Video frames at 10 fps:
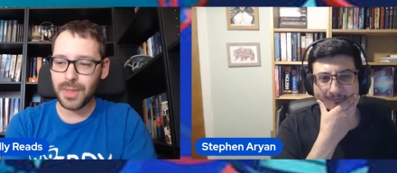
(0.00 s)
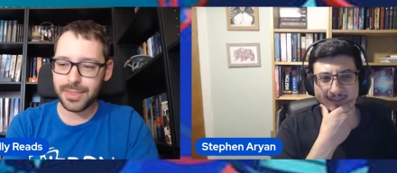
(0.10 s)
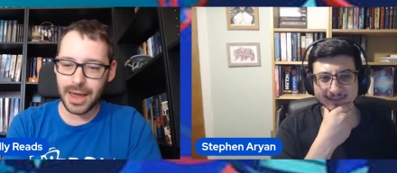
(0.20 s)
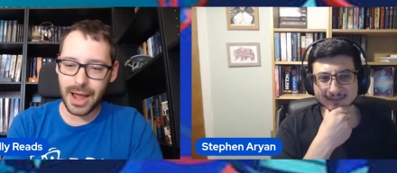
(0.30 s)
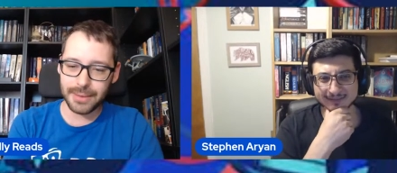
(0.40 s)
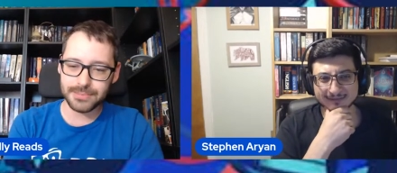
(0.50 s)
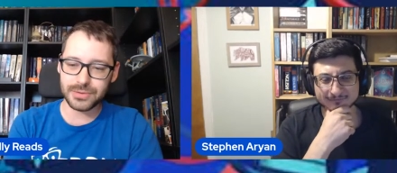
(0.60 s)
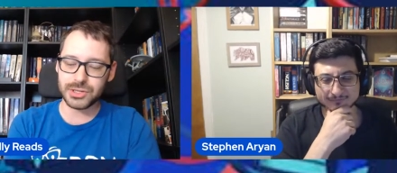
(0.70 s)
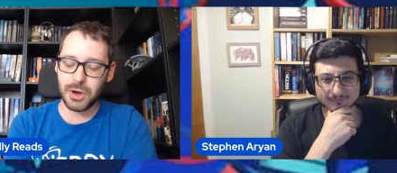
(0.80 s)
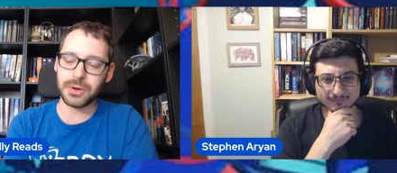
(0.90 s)
Speaker 1: that i'm
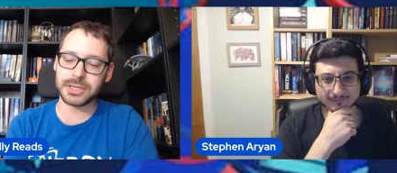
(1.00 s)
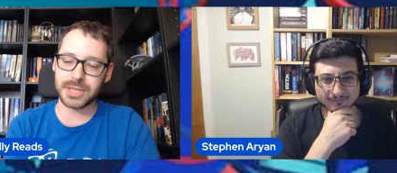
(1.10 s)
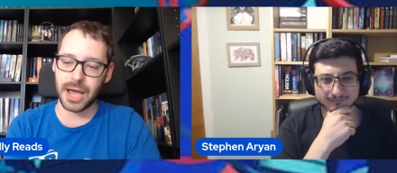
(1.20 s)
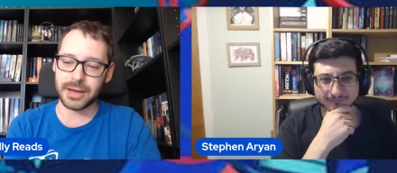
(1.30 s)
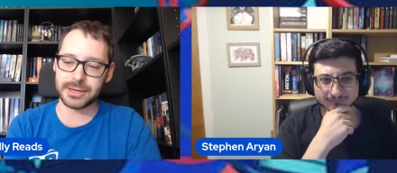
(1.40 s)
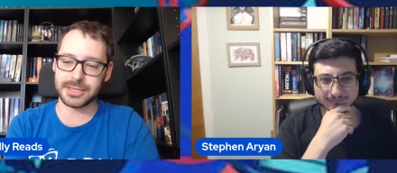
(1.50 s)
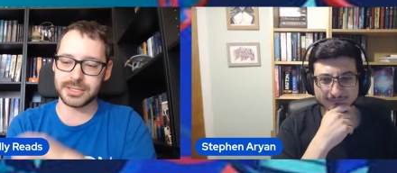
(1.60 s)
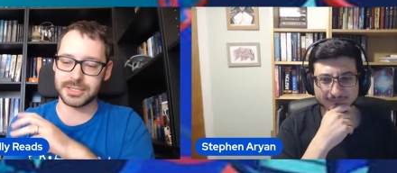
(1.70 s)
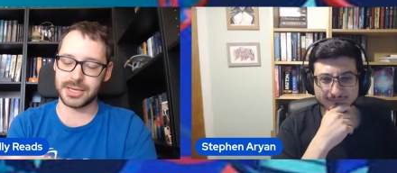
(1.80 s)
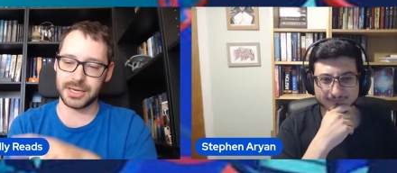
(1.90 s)
so excited to
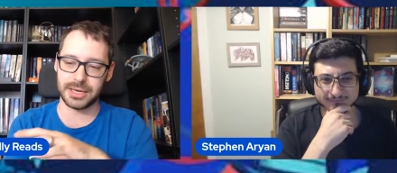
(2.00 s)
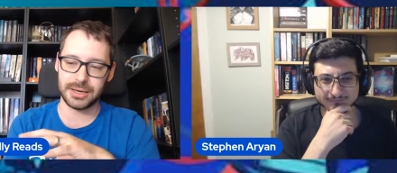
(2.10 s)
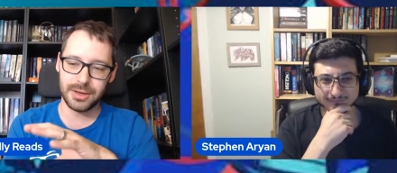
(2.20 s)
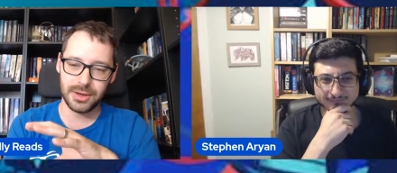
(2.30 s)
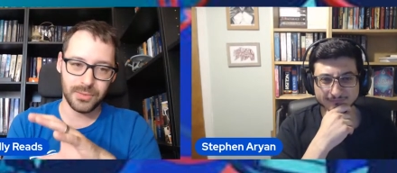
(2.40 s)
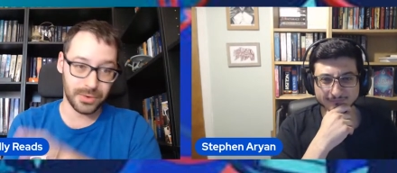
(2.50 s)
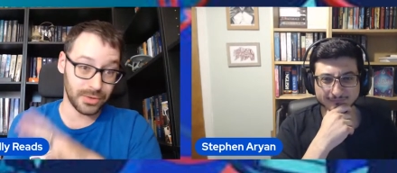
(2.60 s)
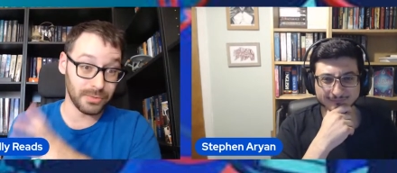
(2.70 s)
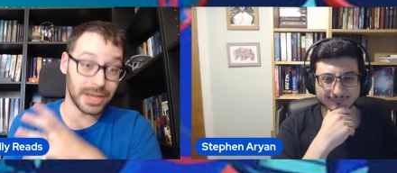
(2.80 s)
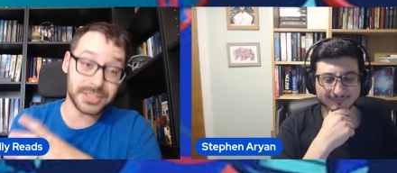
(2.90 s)
see where
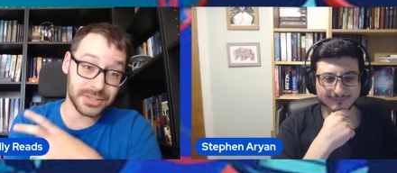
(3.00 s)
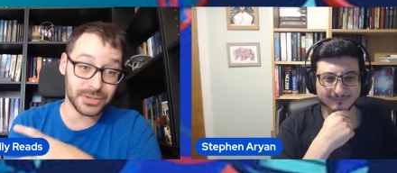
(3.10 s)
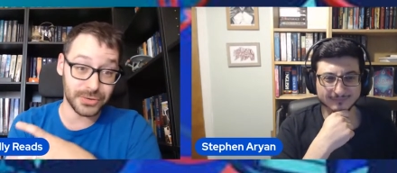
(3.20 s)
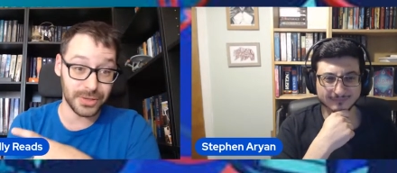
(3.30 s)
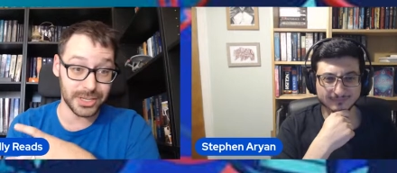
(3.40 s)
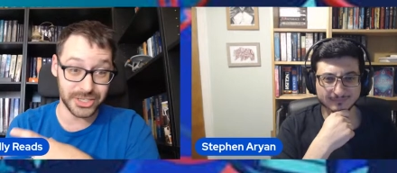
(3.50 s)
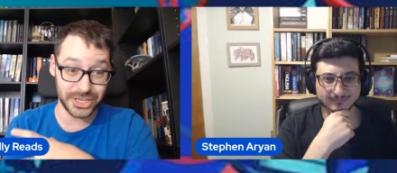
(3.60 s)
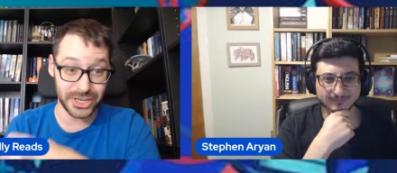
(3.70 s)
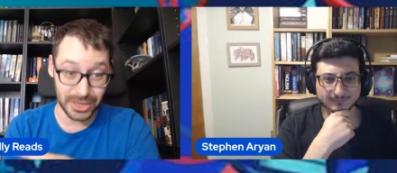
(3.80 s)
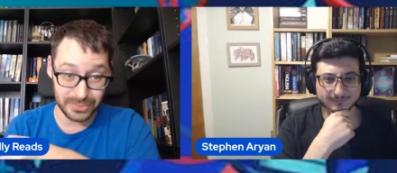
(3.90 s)
the rest of the trilogy
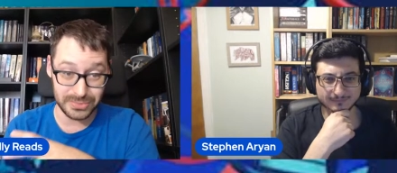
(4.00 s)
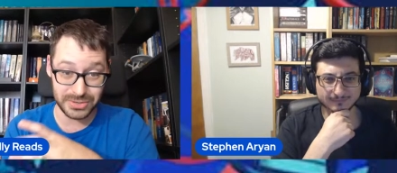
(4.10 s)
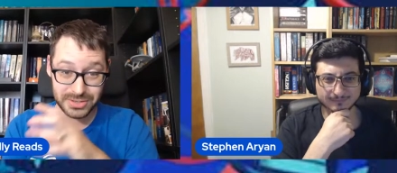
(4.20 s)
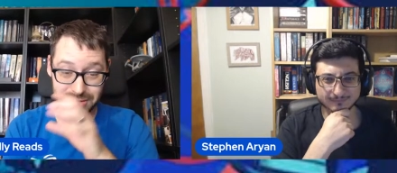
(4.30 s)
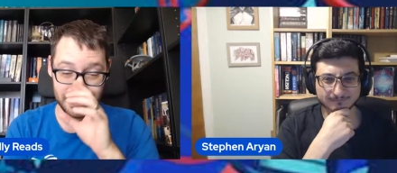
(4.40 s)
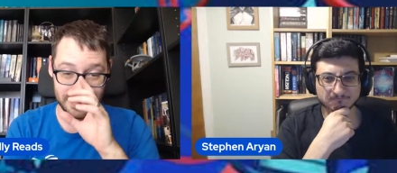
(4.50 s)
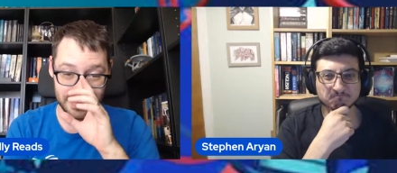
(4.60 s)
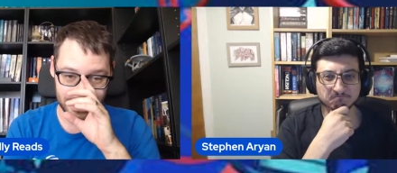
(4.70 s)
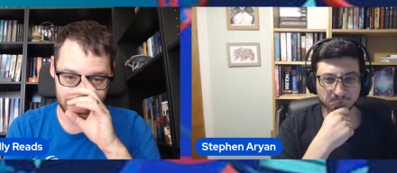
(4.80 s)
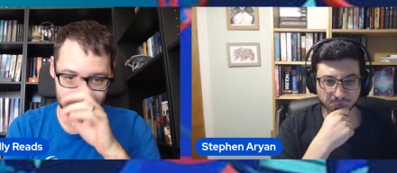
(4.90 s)
goes
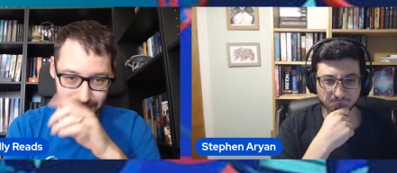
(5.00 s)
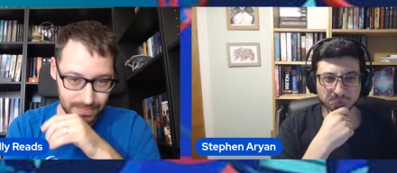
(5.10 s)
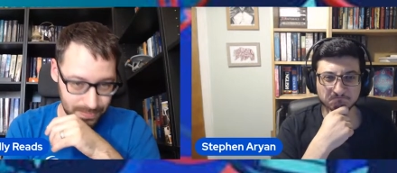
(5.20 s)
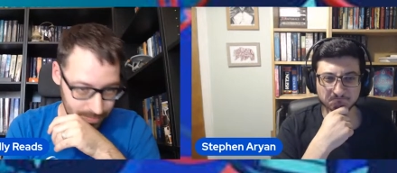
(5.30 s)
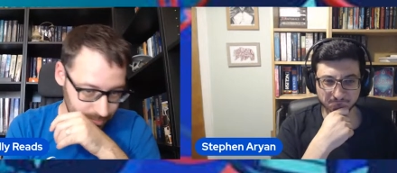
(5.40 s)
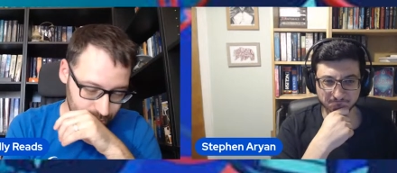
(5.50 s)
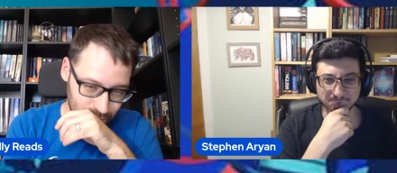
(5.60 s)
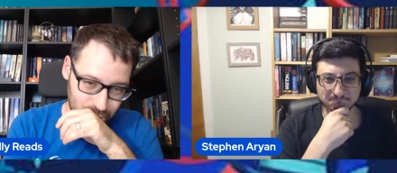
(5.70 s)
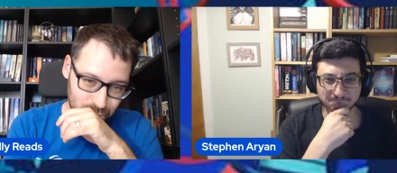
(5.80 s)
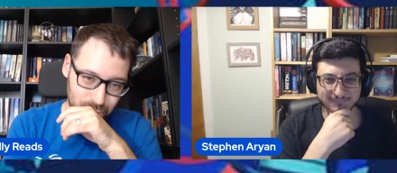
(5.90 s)

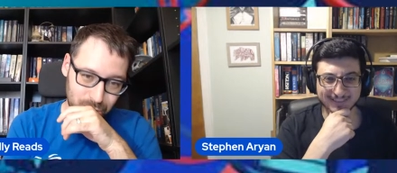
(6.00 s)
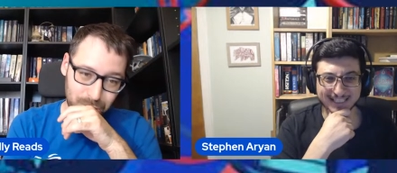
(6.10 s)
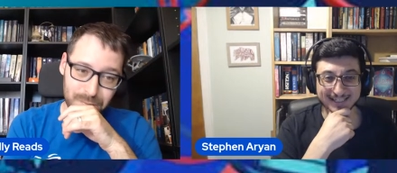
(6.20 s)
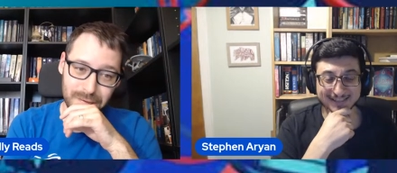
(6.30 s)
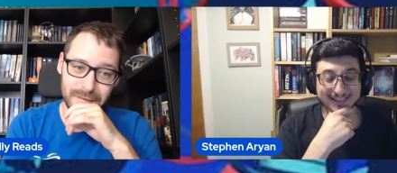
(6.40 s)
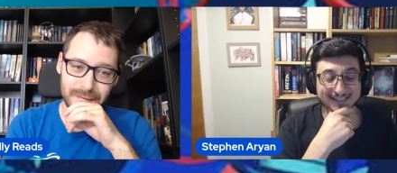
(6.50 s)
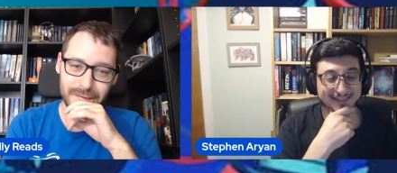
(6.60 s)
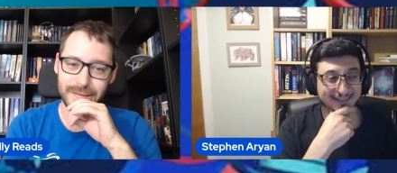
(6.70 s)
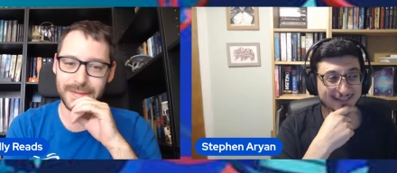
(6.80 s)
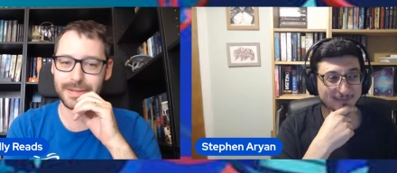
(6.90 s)
Speaker 2: mm. Yes,
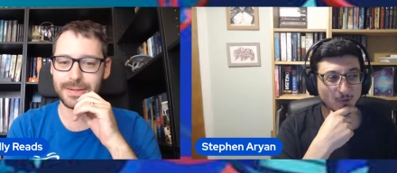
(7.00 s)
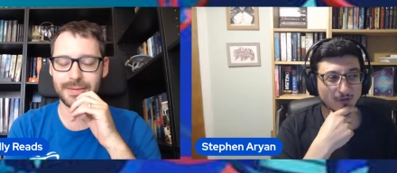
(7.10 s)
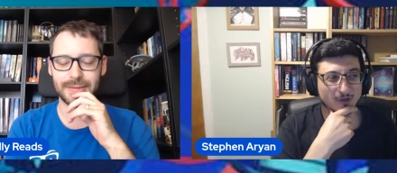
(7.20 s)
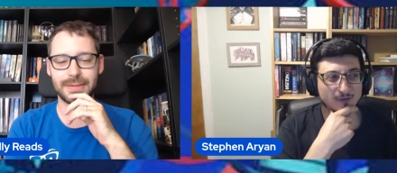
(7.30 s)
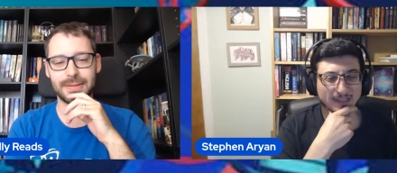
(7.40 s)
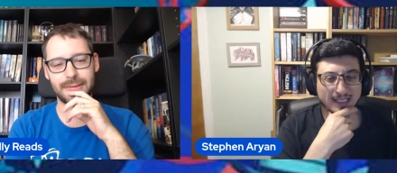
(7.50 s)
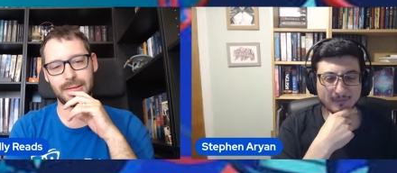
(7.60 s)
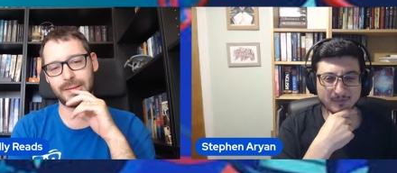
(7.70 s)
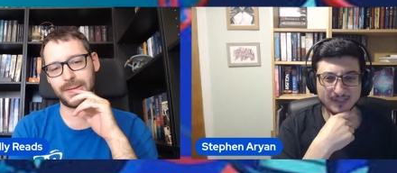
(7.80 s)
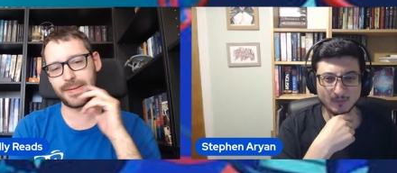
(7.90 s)
there's there's more
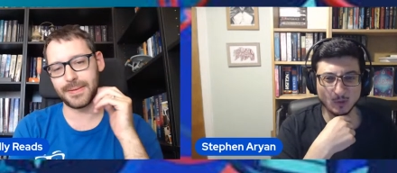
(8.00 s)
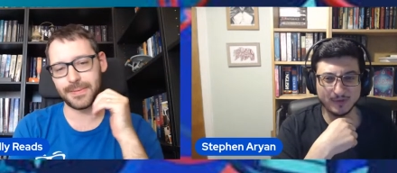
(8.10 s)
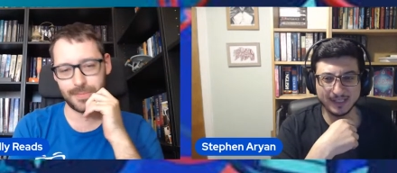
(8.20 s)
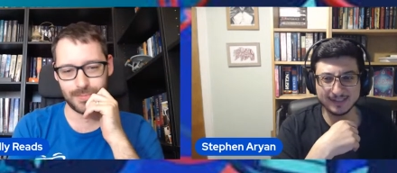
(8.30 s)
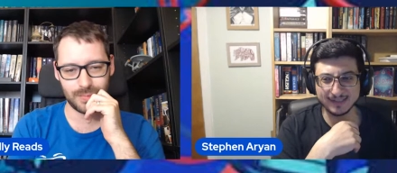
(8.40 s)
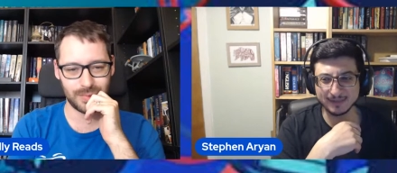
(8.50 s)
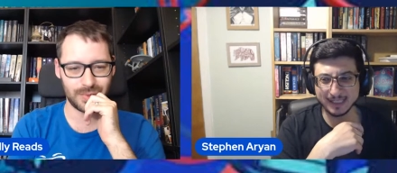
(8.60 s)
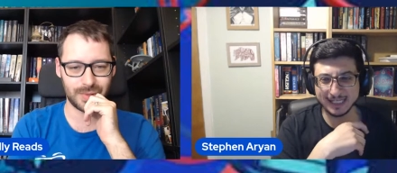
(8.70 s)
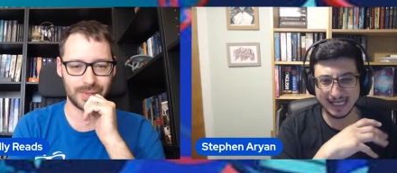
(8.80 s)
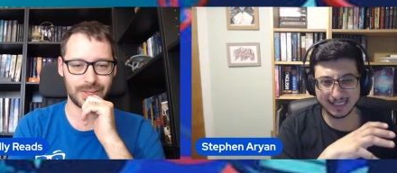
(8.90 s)
overlaps. There's more things that are
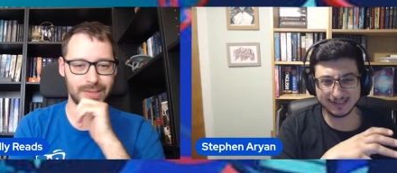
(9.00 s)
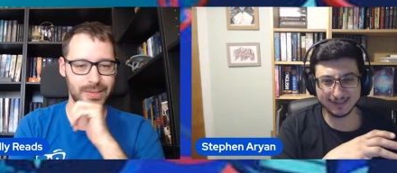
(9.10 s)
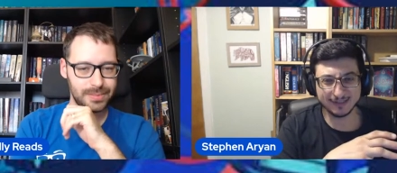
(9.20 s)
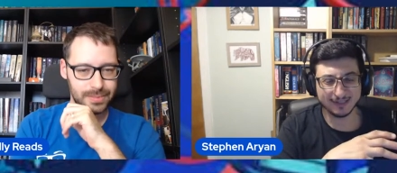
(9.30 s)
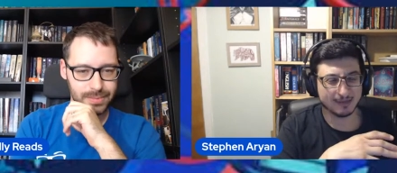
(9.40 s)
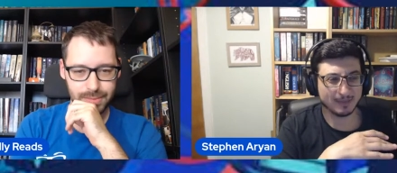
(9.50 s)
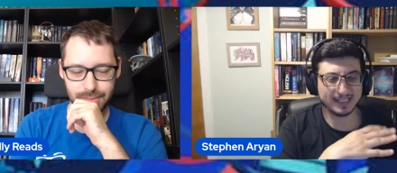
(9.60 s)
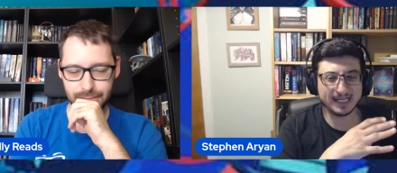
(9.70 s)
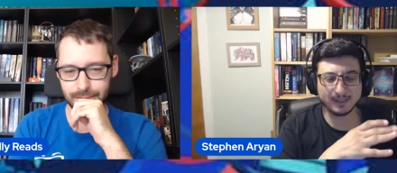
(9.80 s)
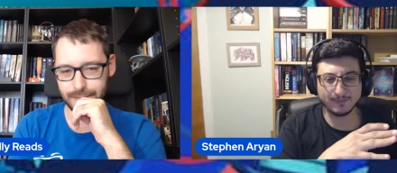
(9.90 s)
connected. By
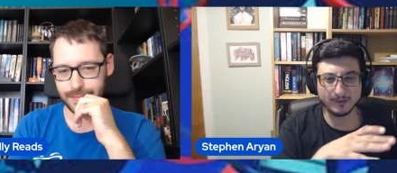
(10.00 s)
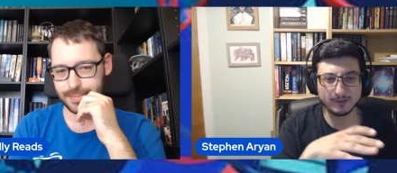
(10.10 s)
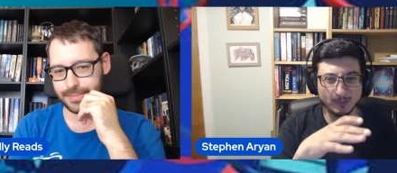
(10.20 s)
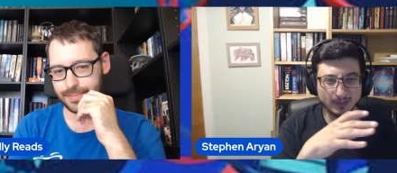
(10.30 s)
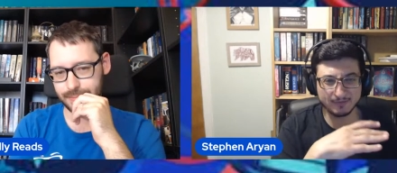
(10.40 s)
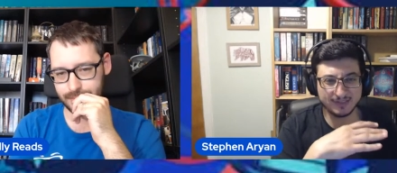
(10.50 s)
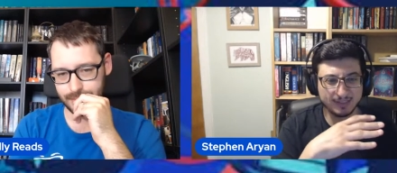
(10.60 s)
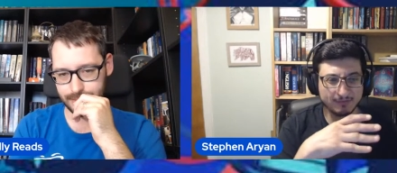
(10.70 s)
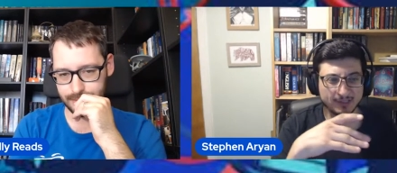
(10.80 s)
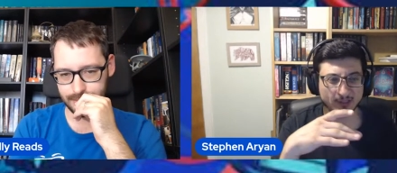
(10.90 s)
the end of the first book, if,
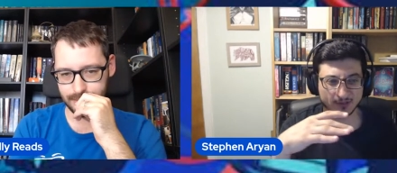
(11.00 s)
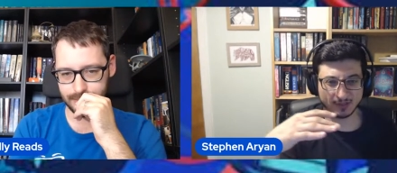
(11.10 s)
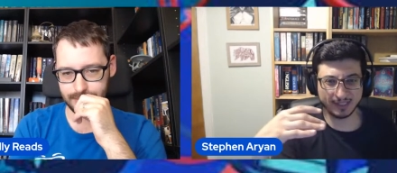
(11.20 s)
if there's lots of